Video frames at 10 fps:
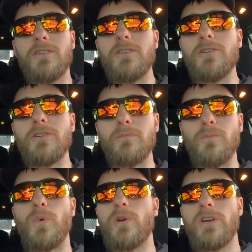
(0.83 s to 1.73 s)
Good
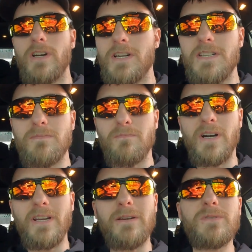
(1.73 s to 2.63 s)
morning, guys.
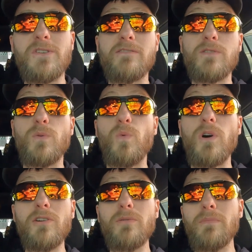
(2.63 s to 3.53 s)
My name is Trevor.
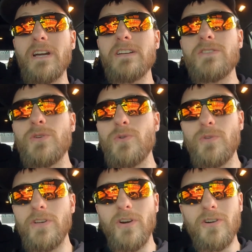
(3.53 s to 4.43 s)
Welcome back to
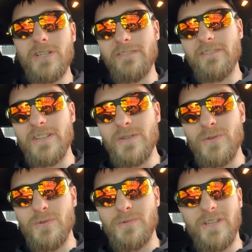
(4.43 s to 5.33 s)
the Arctic Vette
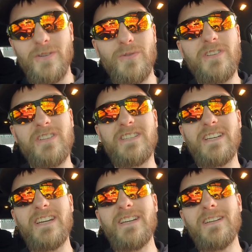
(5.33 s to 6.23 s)
YouTube channel.
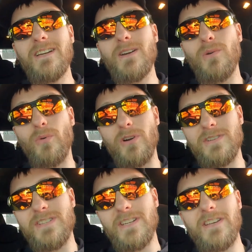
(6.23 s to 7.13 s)
Today we're
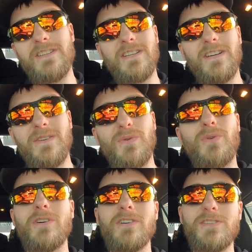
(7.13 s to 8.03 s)
sitting inside
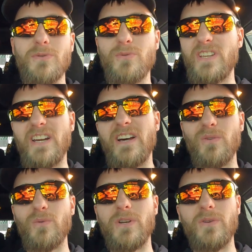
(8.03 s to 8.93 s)
Dora so we can get out of
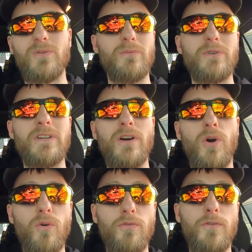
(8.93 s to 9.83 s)
the wind a little bit.
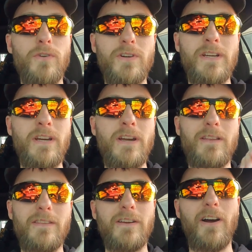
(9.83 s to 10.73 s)
Hopefully
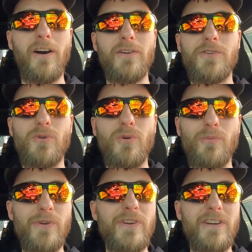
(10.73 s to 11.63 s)
the audio will
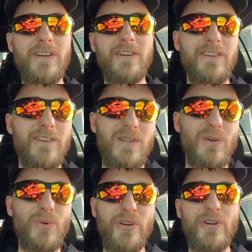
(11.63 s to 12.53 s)
be
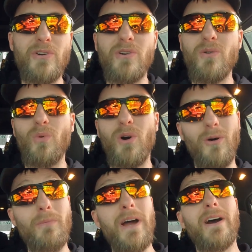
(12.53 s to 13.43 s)
clear while
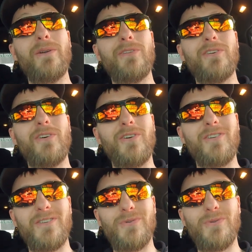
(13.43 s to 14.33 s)
I'm out of the
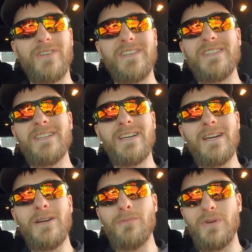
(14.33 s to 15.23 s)
car doing this,
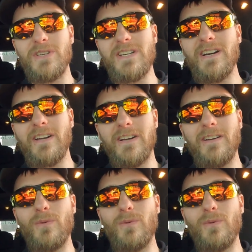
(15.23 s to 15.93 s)
because I got